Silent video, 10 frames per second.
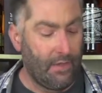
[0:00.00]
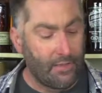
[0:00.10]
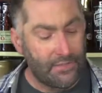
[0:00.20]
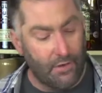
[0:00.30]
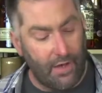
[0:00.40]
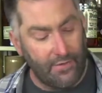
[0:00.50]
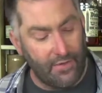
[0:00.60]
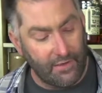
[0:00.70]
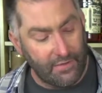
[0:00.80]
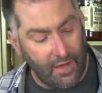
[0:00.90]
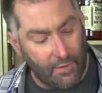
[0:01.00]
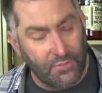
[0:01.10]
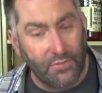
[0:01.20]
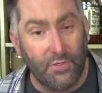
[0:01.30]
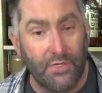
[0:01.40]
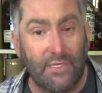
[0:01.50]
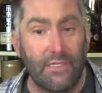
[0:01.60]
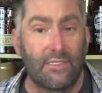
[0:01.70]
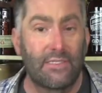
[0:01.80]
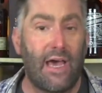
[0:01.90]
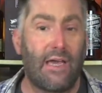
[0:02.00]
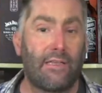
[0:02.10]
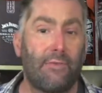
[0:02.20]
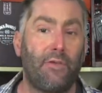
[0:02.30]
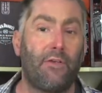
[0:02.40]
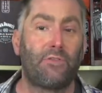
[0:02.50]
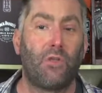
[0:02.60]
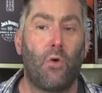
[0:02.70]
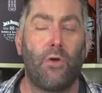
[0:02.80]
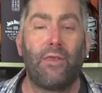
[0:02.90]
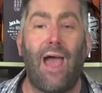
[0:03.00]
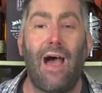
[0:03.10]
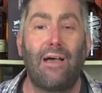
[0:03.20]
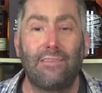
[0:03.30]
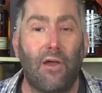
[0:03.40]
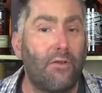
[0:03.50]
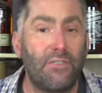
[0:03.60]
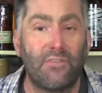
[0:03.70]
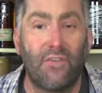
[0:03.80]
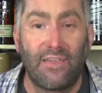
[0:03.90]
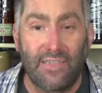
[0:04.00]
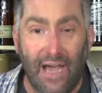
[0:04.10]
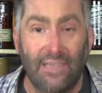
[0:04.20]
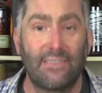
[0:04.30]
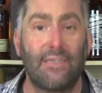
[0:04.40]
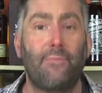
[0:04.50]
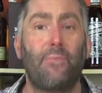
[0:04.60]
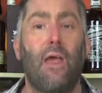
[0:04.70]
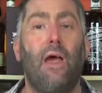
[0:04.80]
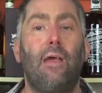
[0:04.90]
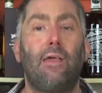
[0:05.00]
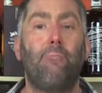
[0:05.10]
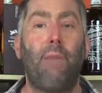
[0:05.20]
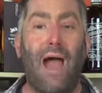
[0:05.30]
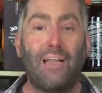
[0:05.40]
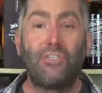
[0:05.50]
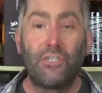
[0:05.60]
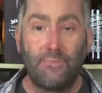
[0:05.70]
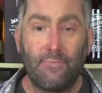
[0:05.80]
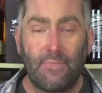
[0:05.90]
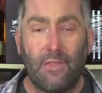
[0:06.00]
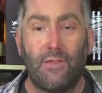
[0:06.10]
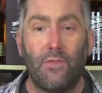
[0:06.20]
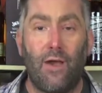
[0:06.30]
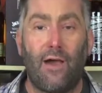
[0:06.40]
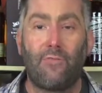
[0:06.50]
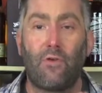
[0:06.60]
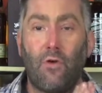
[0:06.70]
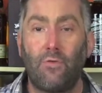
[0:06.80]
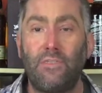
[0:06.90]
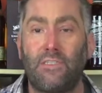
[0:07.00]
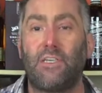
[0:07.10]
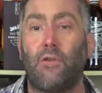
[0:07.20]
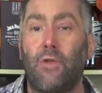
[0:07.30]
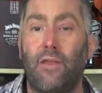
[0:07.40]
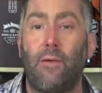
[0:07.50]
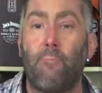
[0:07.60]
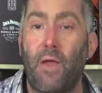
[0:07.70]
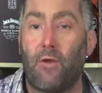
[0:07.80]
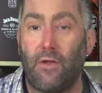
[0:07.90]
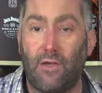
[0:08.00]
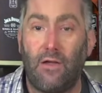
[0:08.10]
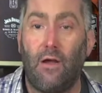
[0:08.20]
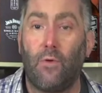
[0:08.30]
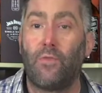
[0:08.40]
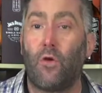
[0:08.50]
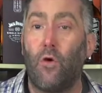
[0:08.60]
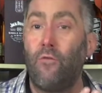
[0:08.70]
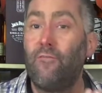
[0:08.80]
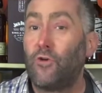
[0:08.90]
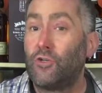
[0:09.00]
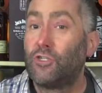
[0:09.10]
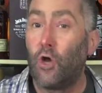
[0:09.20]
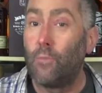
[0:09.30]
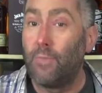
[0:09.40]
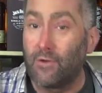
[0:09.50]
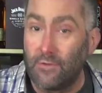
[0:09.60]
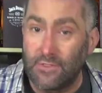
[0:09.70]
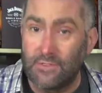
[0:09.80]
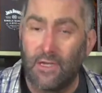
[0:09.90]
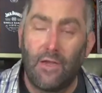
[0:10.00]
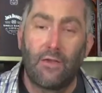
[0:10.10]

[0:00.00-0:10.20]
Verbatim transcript: So I think the opportunities that Pearse Lyon has are just fantastic. Imagine you have your own distillery in America with your own virgin oak barrels.